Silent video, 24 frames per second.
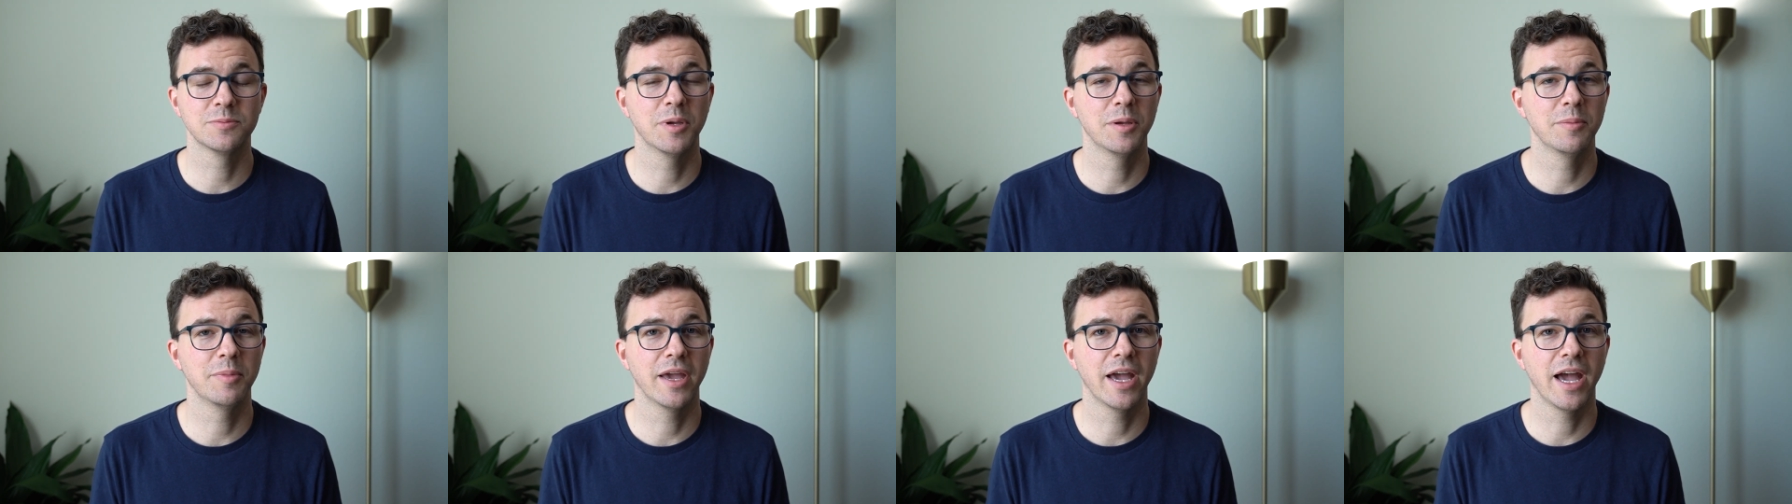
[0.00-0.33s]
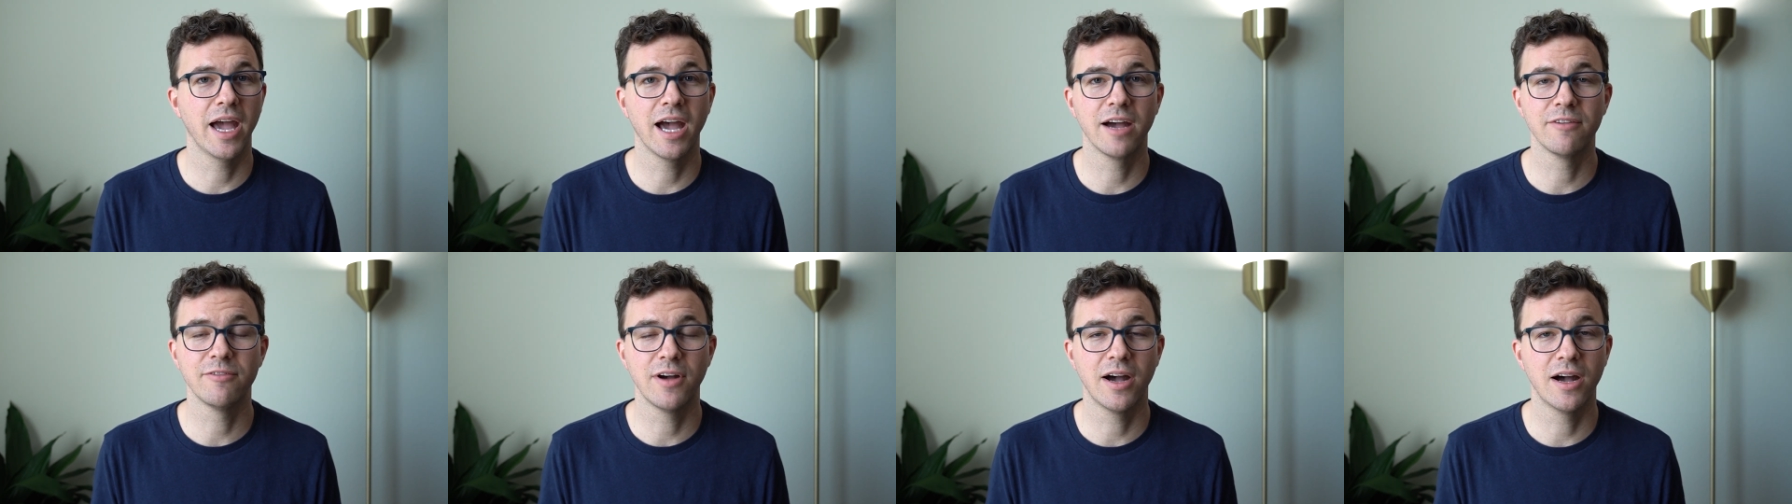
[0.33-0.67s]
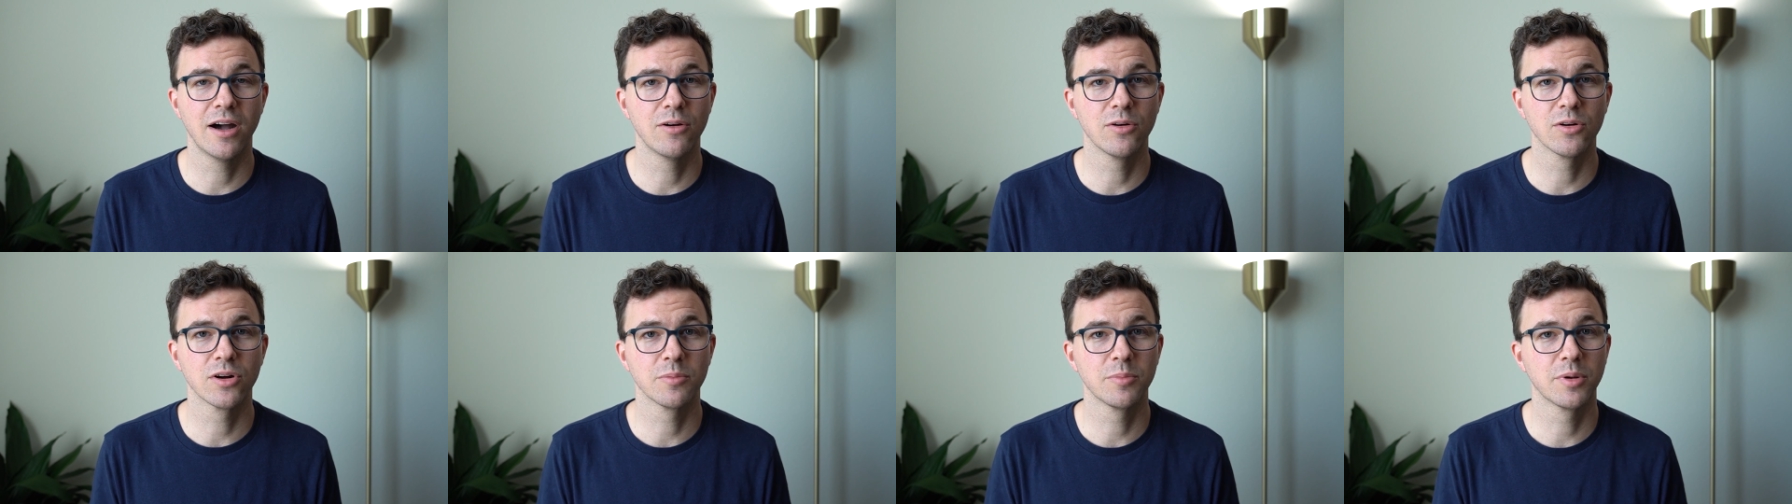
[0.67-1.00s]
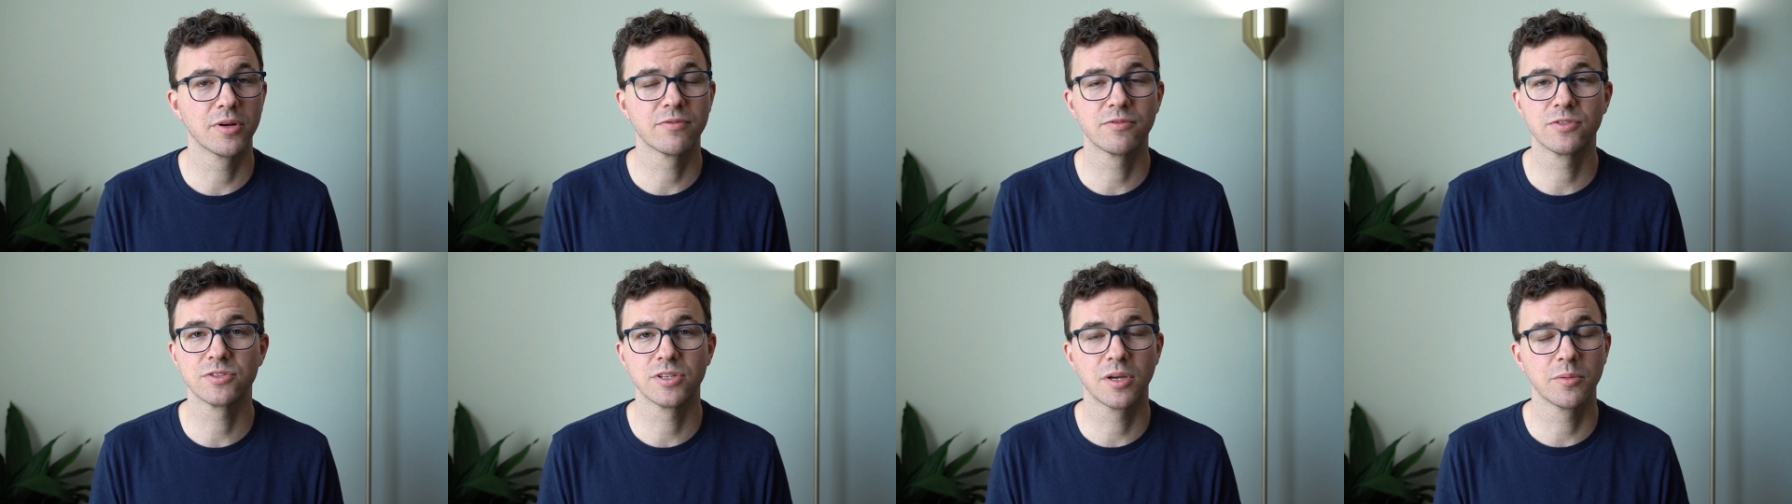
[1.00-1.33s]
maybe a half hour,
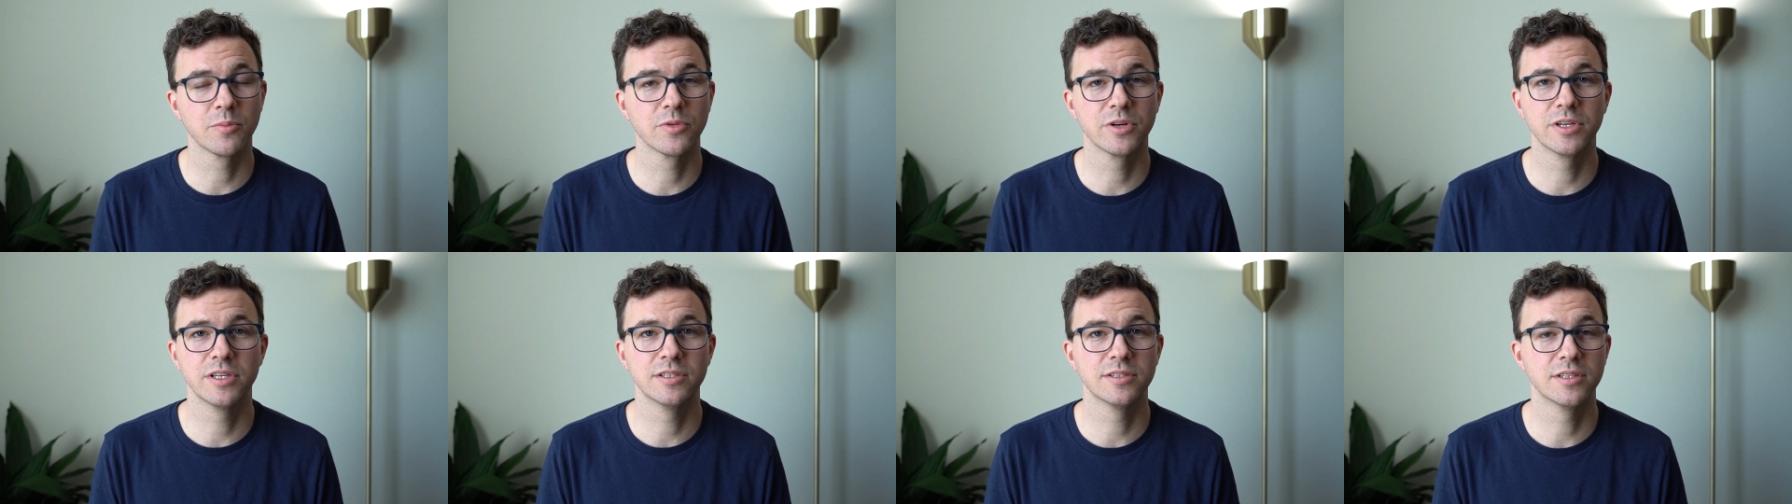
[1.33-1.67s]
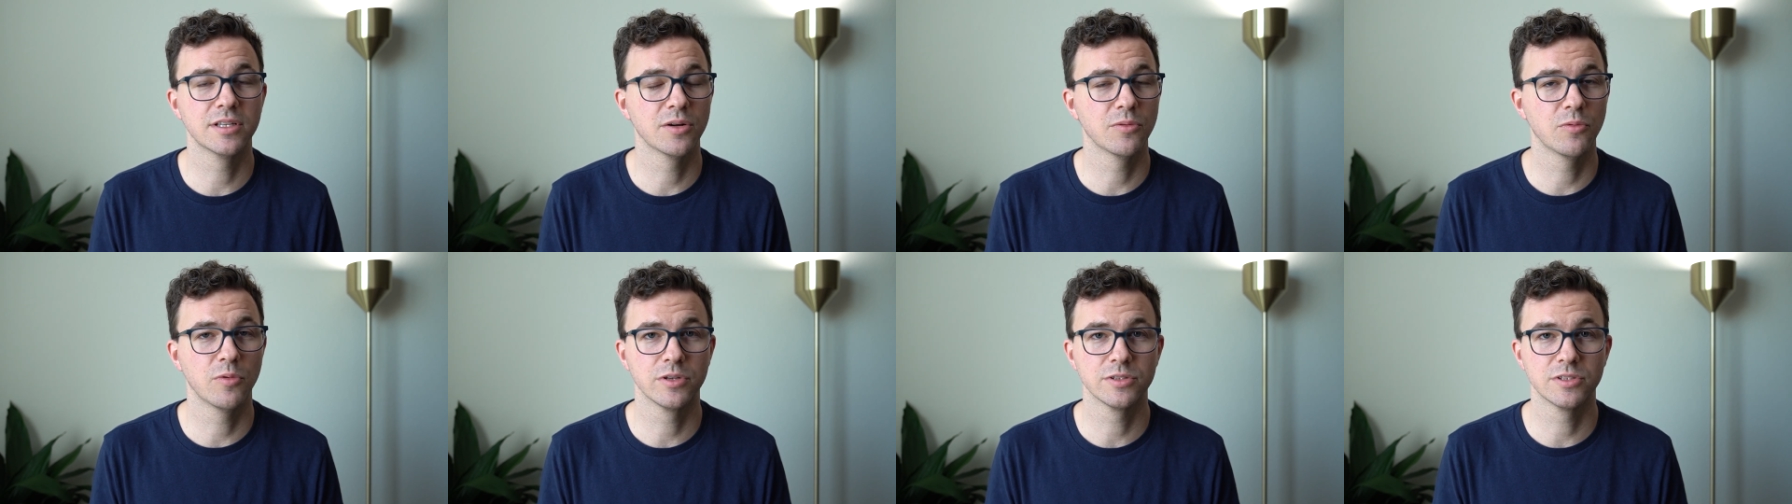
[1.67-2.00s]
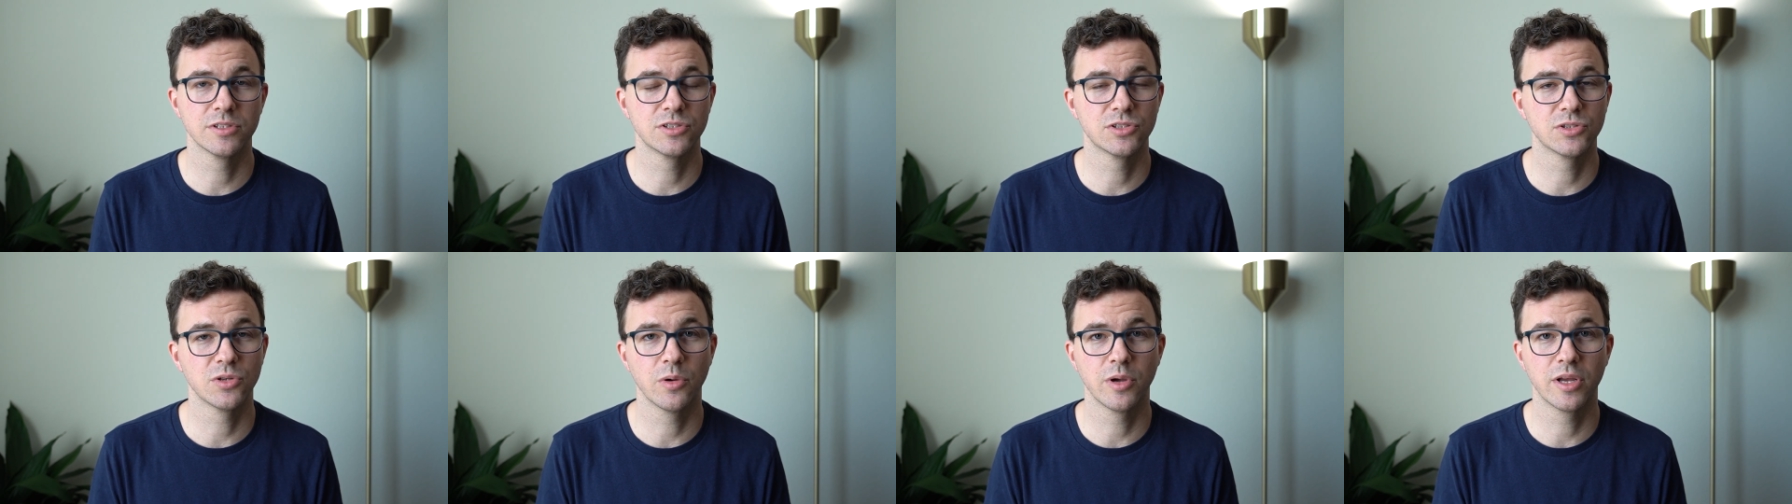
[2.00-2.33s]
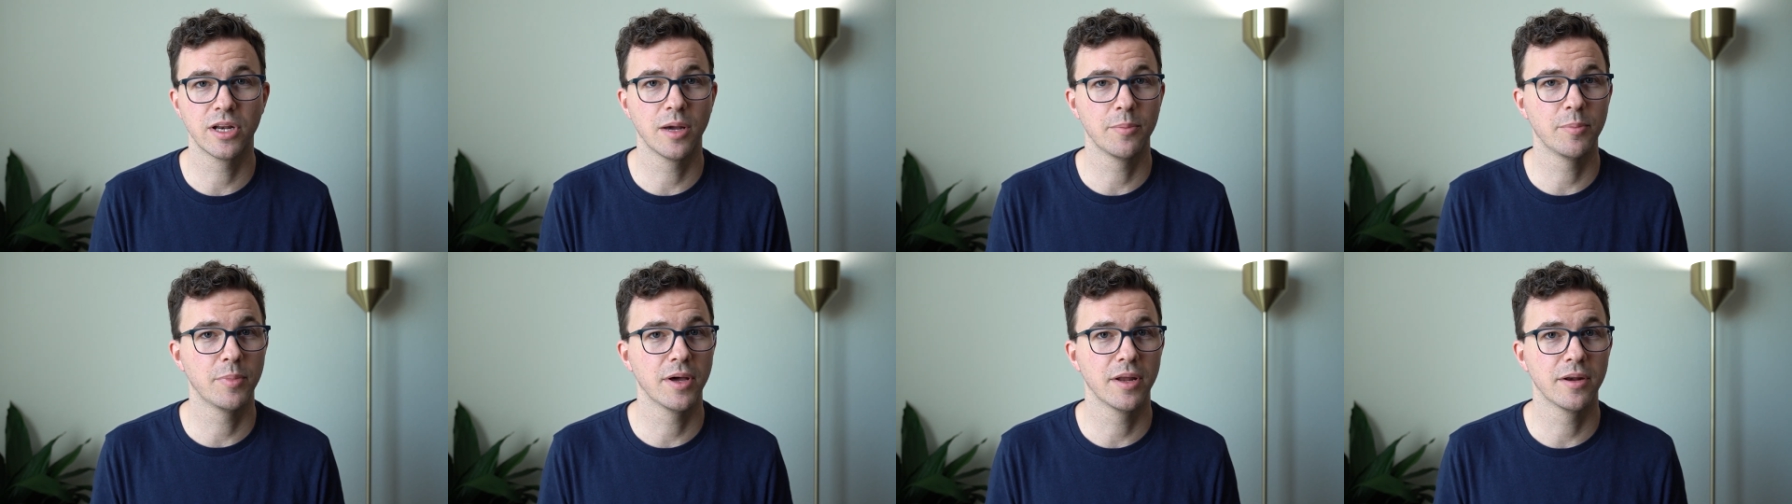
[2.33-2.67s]
but for some reason it wasn't
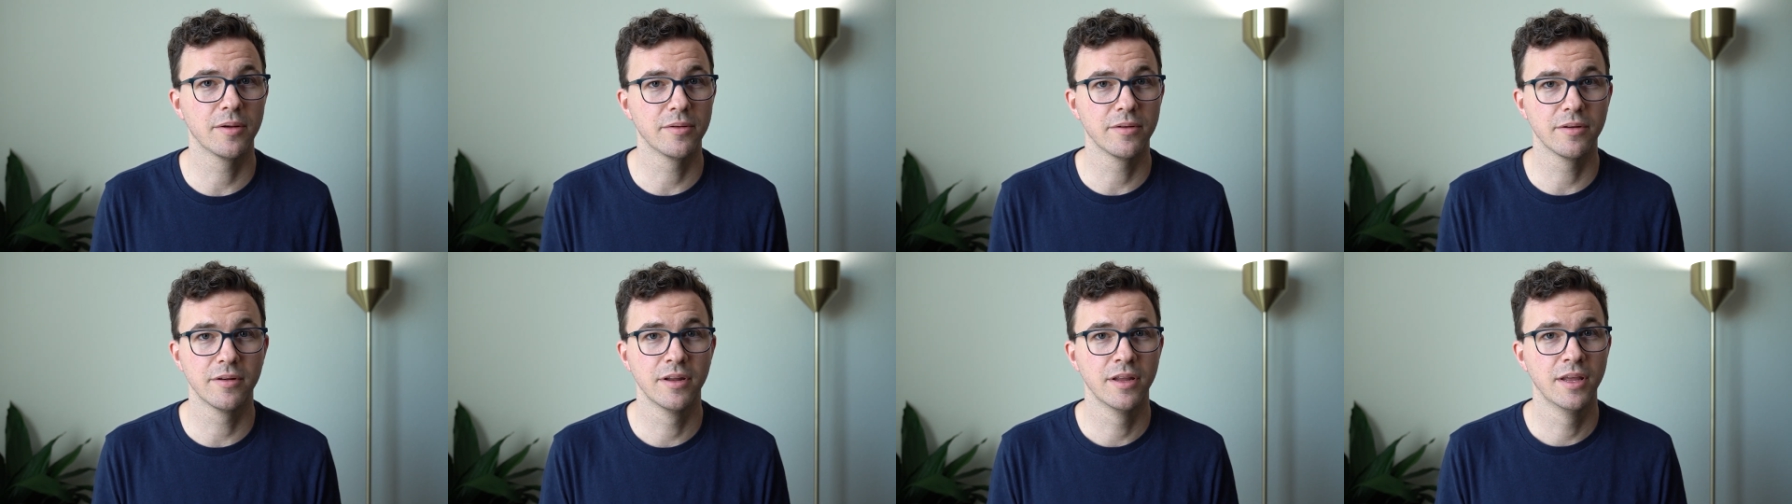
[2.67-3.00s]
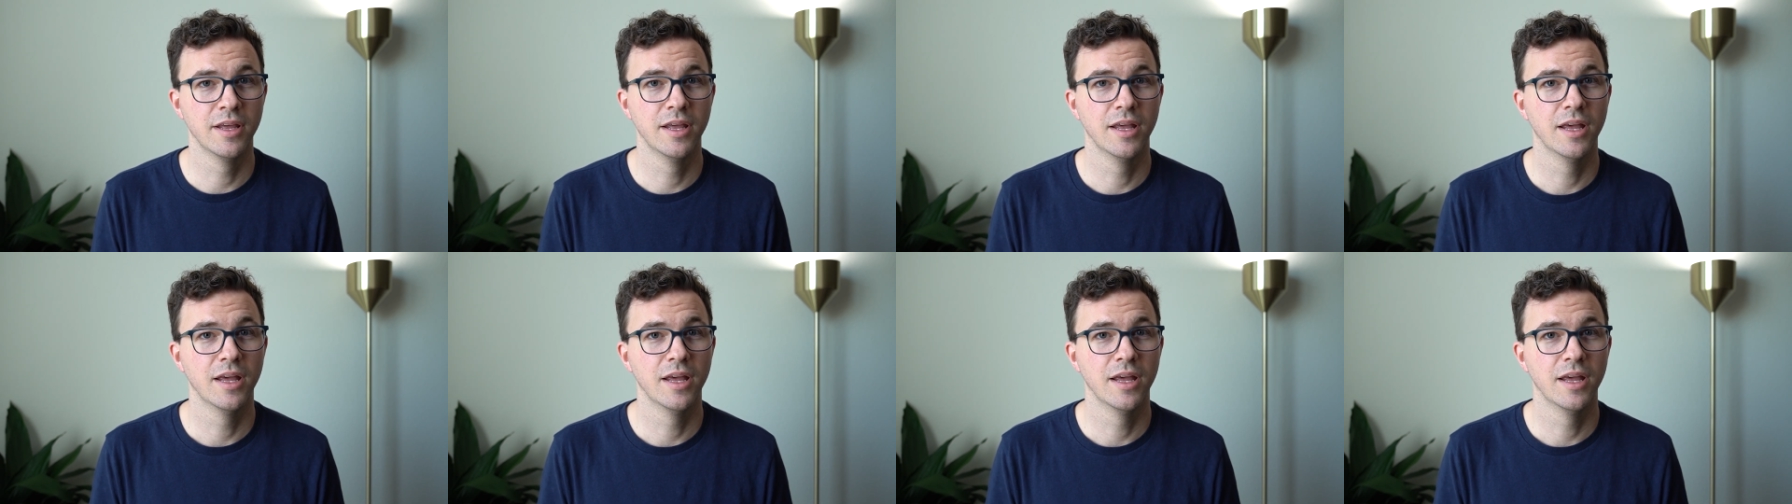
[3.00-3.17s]
showing up on,